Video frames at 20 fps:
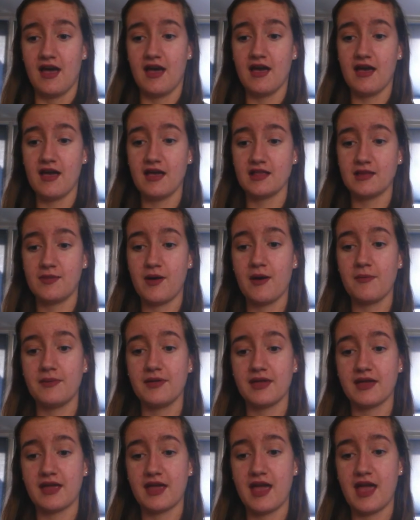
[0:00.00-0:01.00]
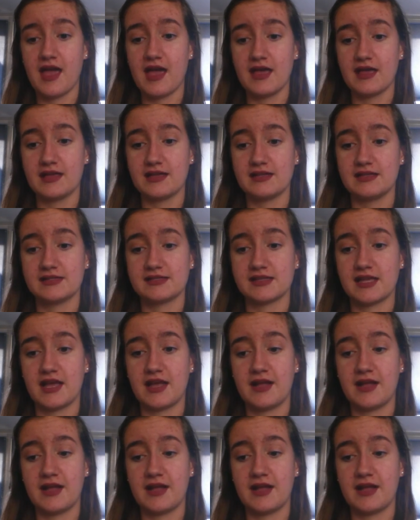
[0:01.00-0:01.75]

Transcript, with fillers: the public has